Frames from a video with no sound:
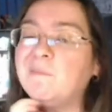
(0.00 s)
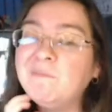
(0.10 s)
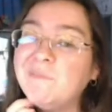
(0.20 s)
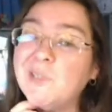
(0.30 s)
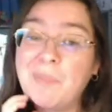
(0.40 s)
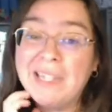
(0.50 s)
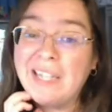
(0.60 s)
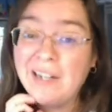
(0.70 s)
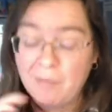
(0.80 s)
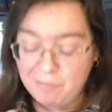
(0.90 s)
pick it
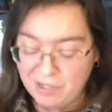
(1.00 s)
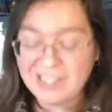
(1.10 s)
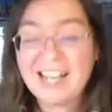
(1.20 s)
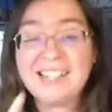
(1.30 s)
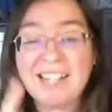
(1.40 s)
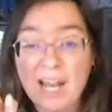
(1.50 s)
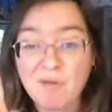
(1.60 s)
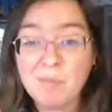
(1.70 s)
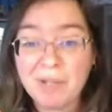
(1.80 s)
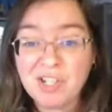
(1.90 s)
up. Because like I said,
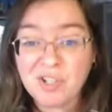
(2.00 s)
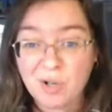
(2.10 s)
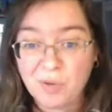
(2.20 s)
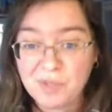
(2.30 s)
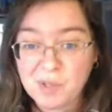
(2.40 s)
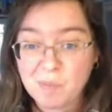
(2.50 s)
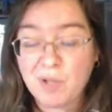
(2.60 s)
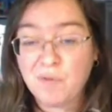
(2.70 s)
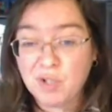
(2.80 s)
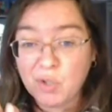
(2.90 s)
everybody should own this book. If
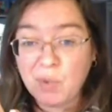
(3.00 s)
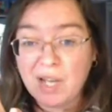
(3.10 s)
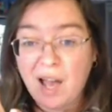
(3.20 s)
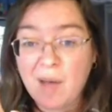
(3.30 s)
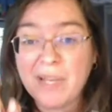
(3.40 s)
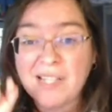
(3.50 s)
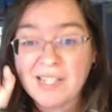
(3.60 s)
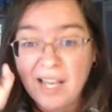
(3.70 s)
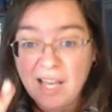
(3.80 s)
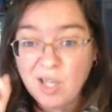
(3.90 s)
you're doing comics,
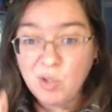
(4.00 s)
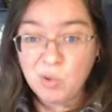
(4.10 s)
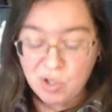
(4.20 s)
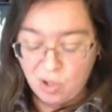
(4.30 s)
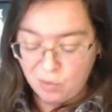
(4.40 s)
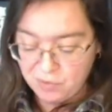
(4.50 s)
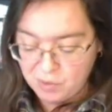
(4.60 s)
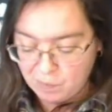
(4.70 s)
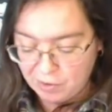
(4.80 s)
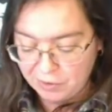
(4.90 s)
you should own this
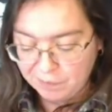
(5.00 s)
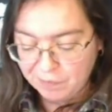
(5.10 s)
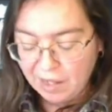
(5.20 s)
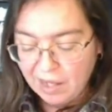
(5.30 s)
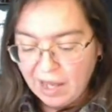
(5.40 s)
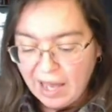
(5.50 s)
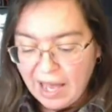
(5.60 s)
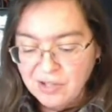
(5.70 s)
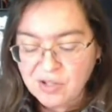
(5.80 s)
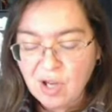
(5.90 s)
book.
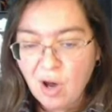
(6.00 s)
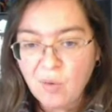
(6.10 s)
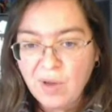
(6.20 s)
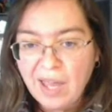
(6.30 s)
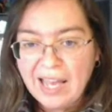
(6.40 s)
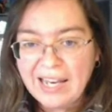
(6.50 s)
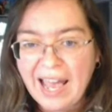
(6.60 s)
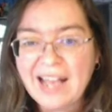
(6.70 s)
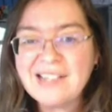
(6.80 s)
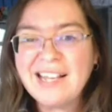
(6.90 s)
So it
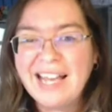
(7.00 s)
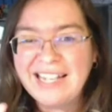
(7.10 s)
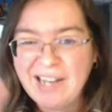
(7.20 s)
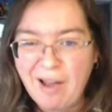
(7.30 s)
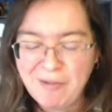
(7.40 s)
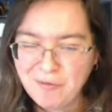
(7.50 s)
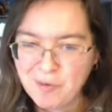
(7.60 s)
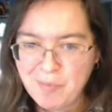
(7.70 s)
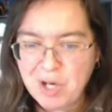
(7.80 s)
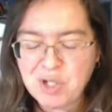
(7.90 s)
has enough
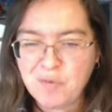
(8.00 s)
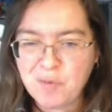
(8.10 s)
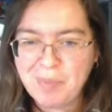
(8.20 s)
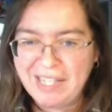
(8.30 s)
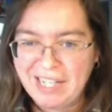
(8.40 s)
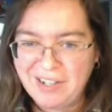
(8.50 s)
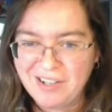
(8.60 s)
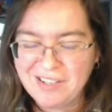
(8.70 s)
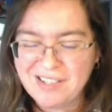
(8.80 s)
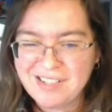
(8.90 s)
information for
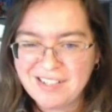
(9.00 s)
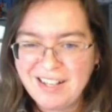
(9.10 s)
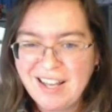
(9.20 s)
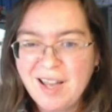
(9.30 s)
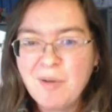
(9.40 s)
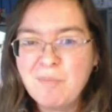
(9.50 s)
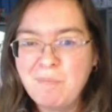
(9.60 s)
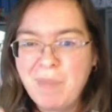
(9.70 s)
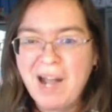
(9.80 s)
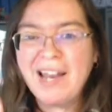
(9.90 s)
beginners,
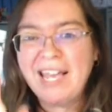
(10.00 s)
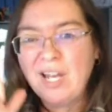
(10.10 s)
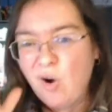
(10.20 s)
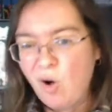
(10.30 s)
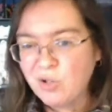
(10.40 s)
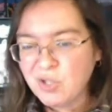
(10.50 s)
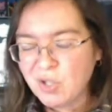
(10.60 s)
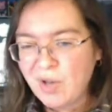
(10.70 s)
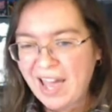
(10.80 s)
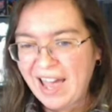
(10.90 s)
but it also
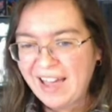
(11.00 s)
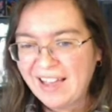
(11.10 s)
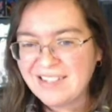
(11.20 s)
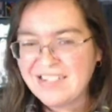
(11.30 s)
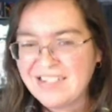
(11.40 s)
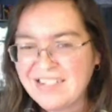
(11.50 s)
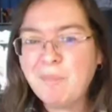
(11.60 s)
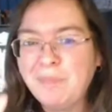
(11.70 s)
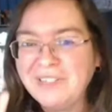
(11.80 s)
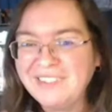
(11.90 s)
has
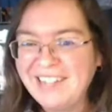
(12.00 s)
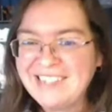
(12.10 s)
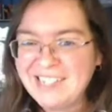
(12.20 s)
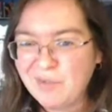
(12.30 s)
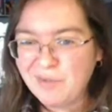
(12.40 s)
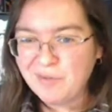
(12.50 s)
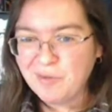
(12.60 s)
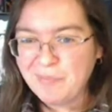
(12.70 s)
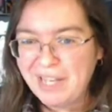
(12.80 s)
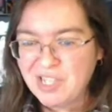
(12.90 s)
plenty of
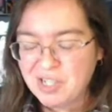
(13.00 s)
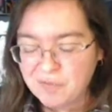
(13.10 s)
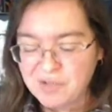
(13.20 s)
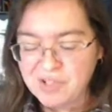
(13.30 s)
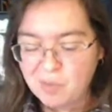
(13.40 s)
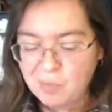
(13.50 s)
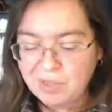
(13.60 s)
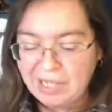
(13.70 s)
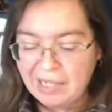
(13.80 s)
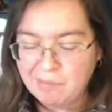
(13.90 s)
information for someone
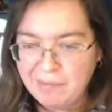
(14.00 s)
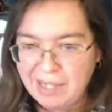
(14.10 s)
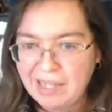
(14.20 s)
like me